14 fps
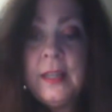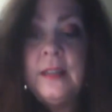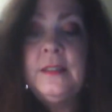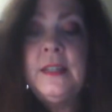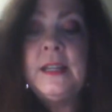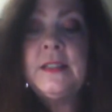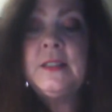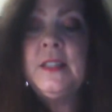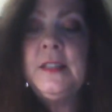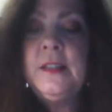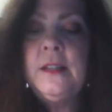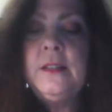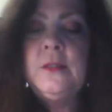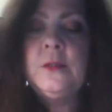Next
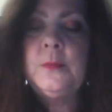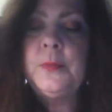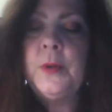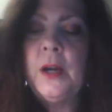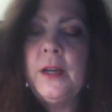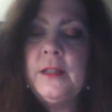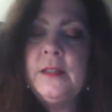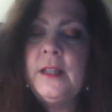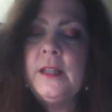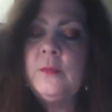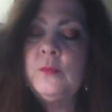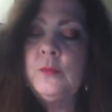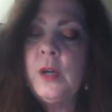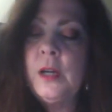thing I knew, Brian
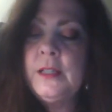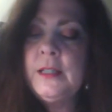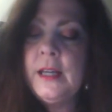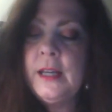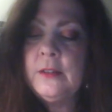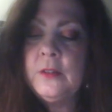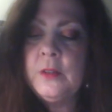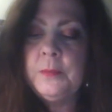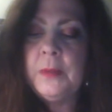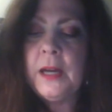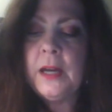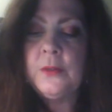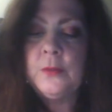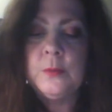came running out of the
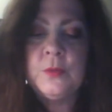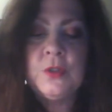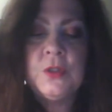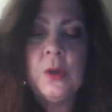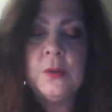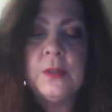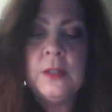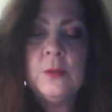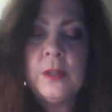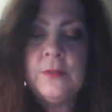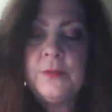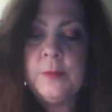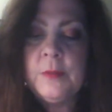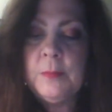bathroom, soaking
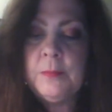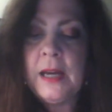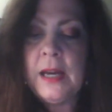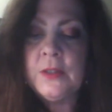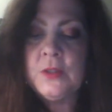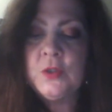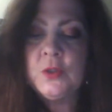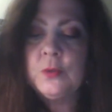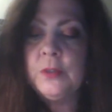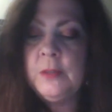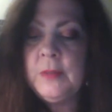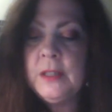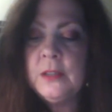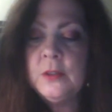wet from the bath,
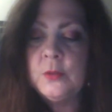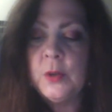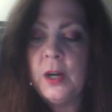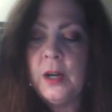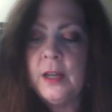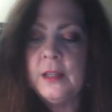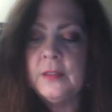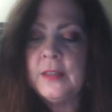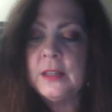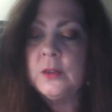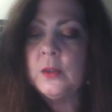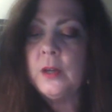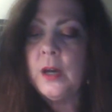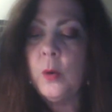screaming and crying
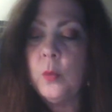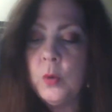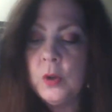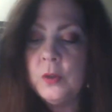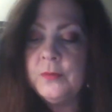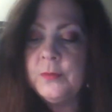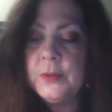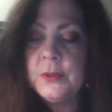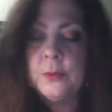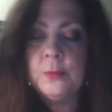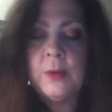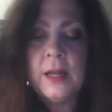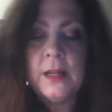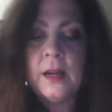that a wolf with the
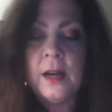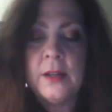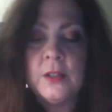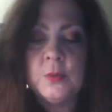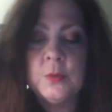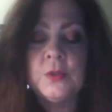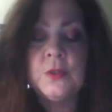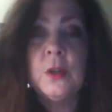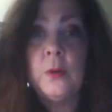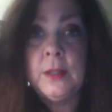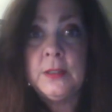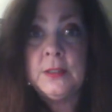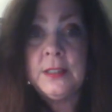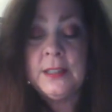red eyes was
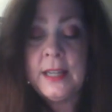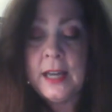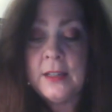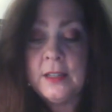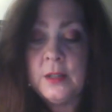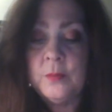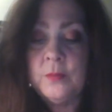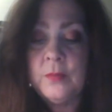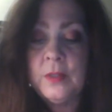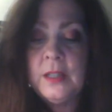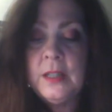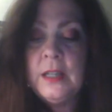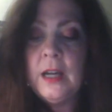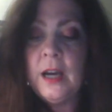going to get him.
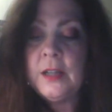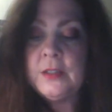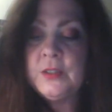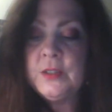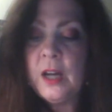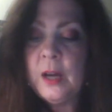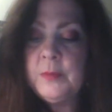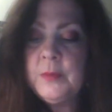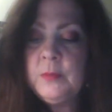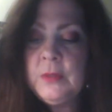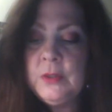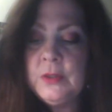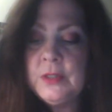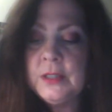I stopped the
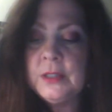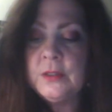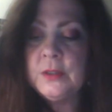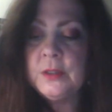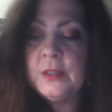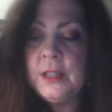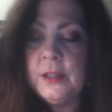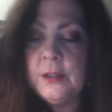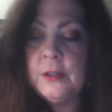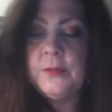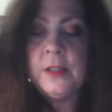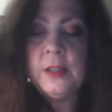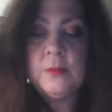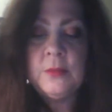music and took care
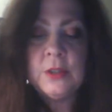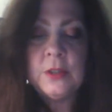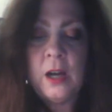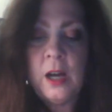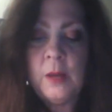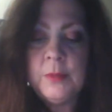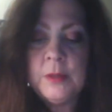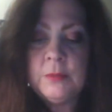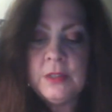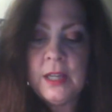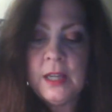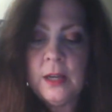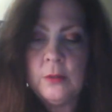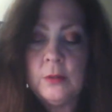of him to calm him
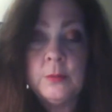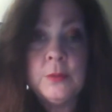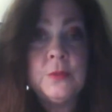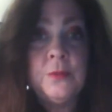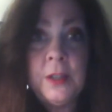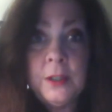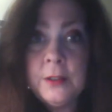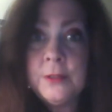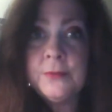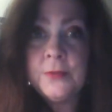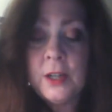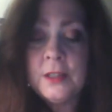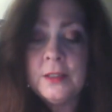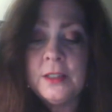down. It was very
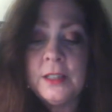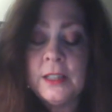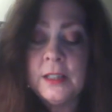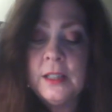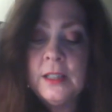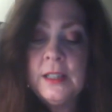frightening.